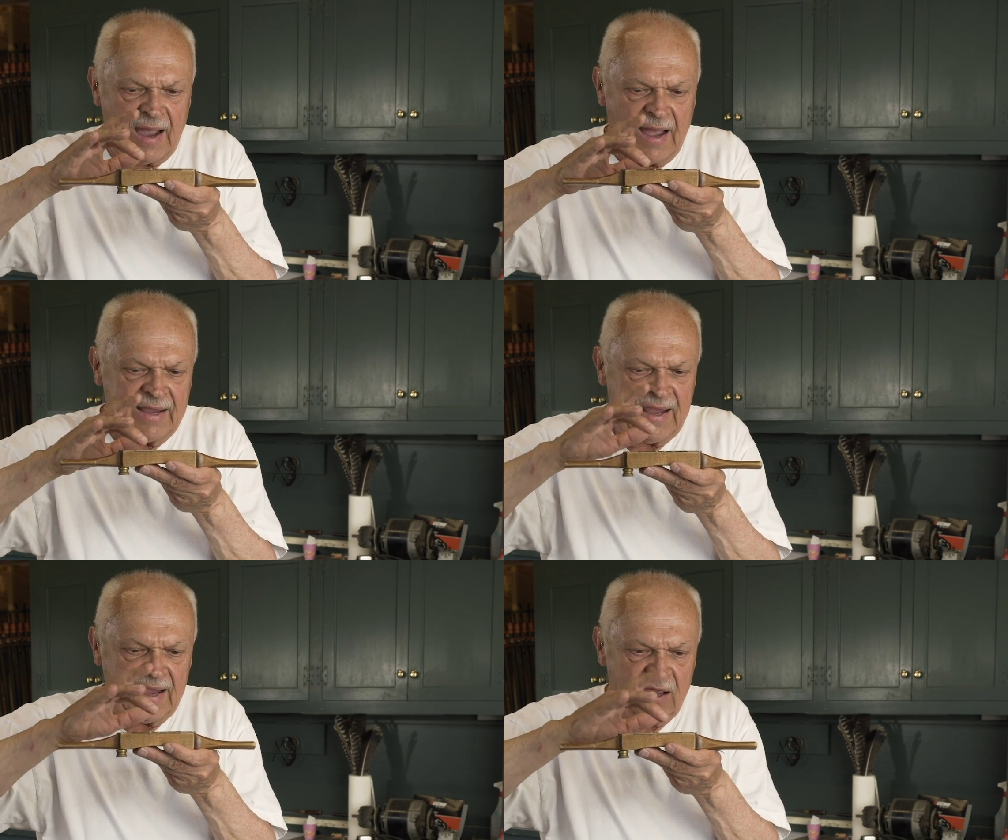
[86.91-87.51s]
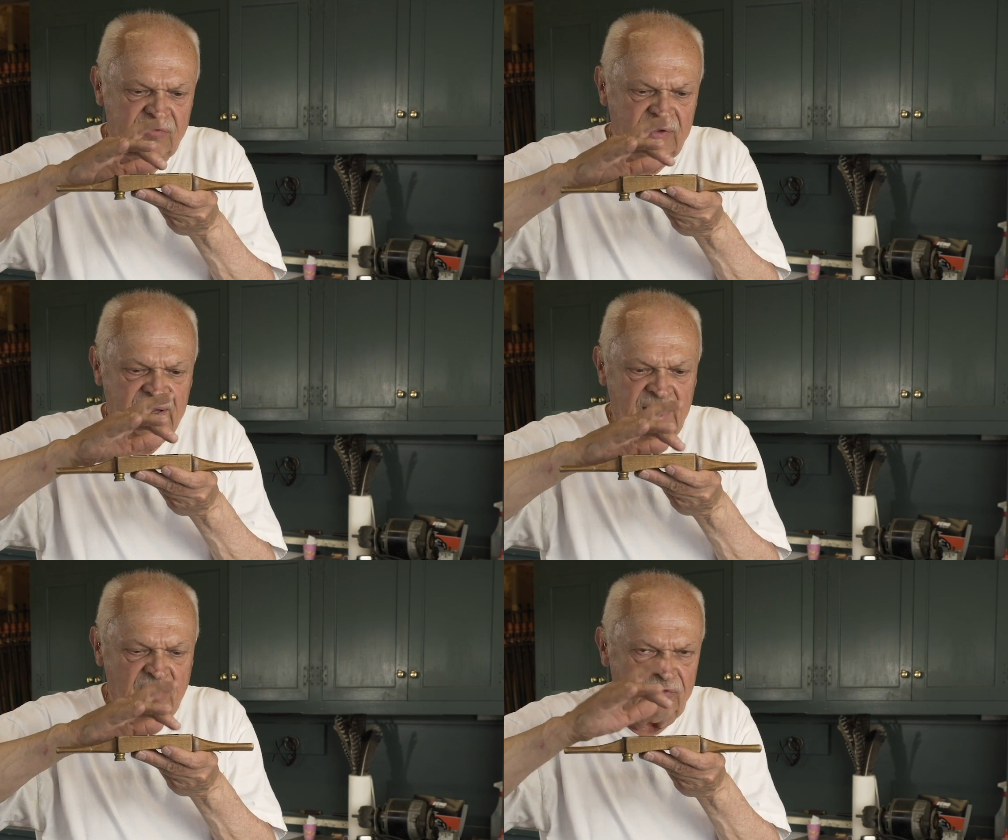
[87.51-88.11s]
I have
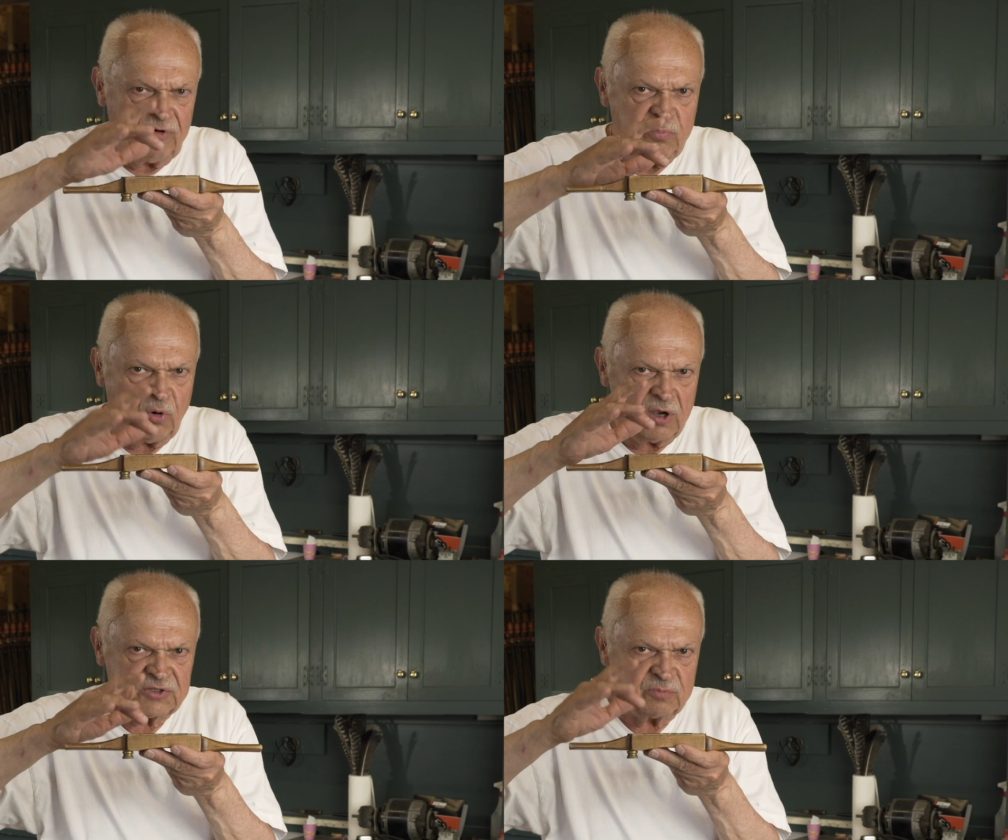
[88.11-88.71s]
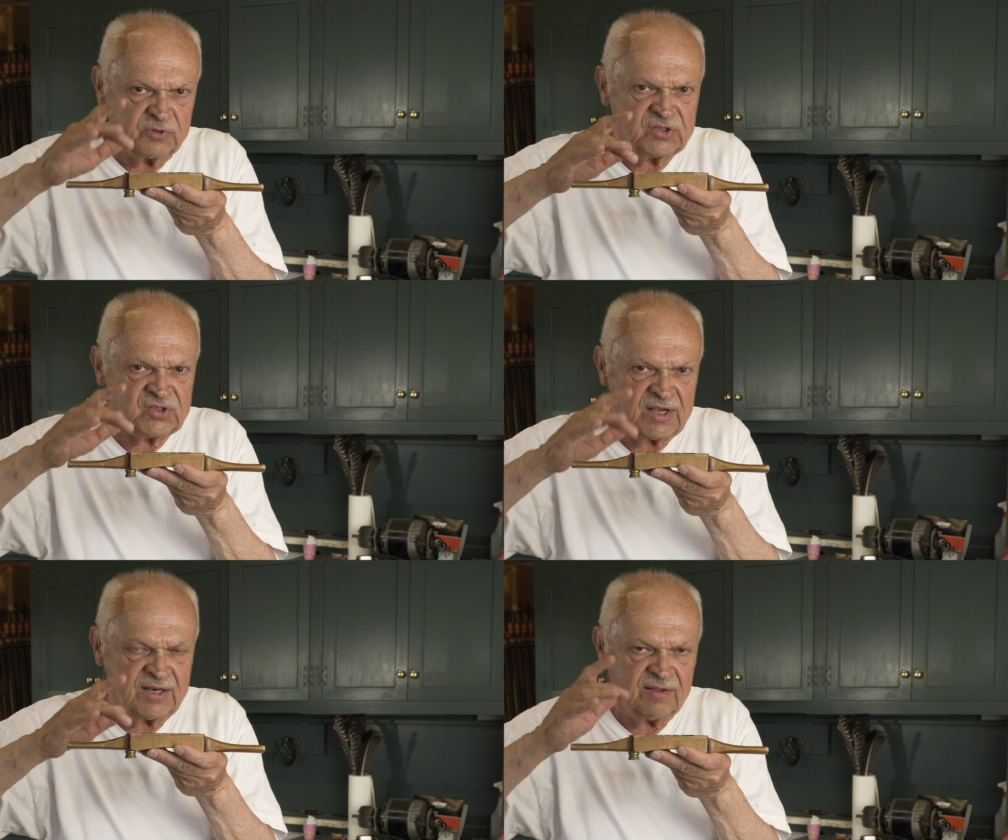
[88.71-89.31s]
every possible
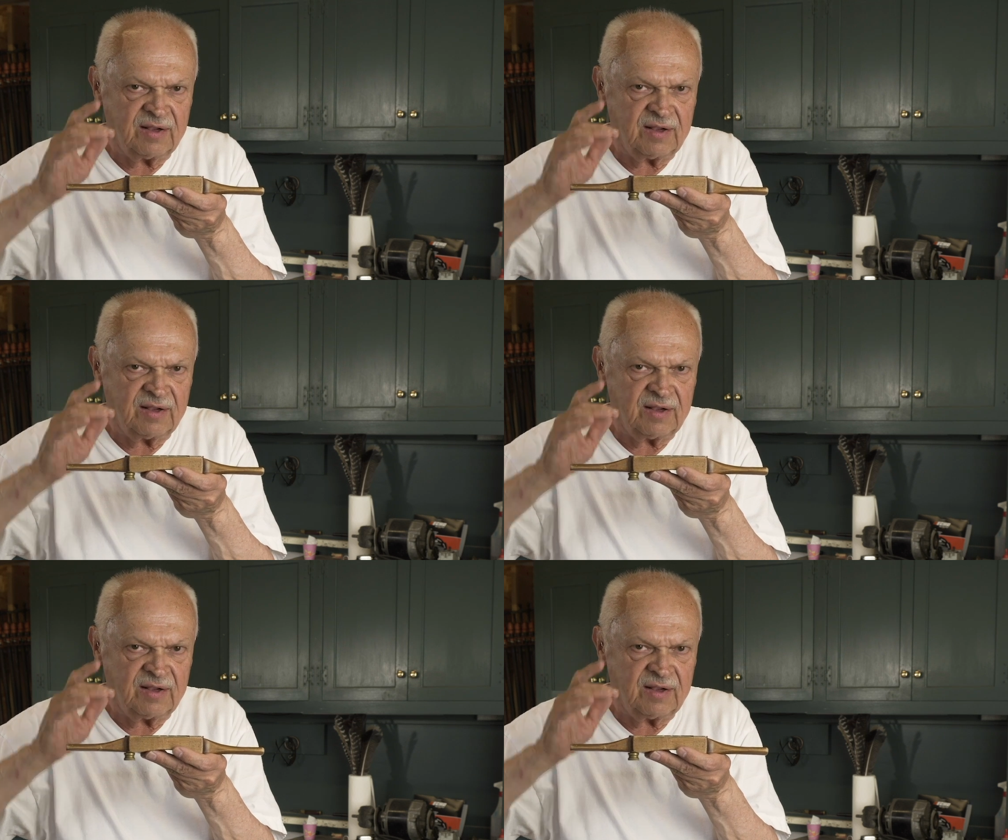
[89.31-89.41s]
setting